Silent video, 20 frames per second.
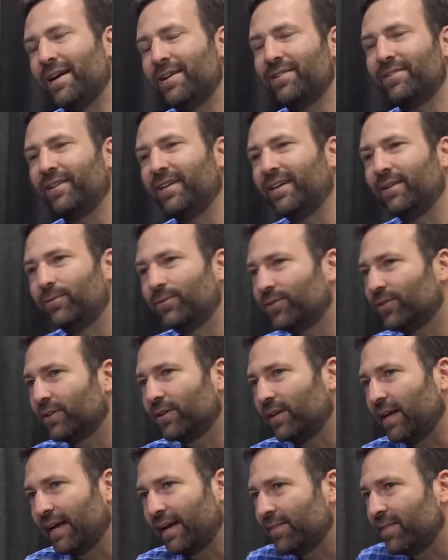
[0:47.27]
I just think it was
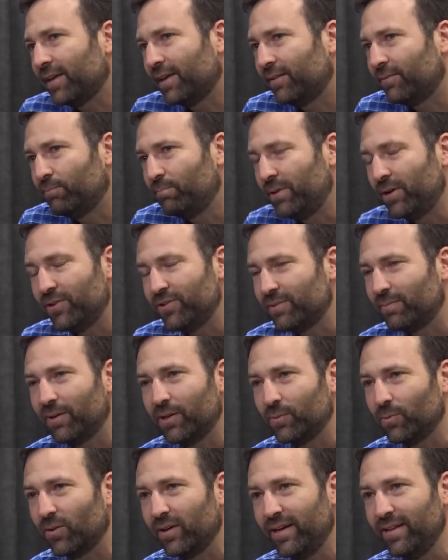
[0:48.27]
like, like I think beards are
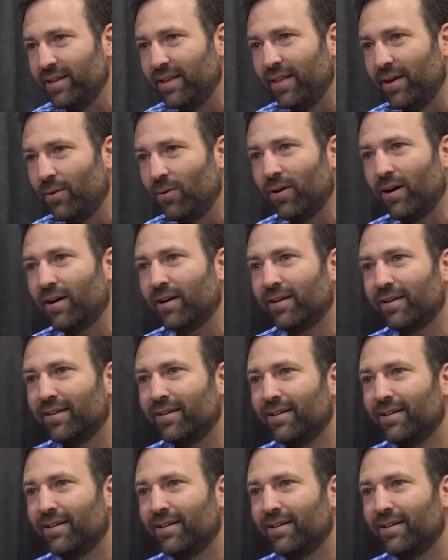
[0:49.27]
much more in than they were.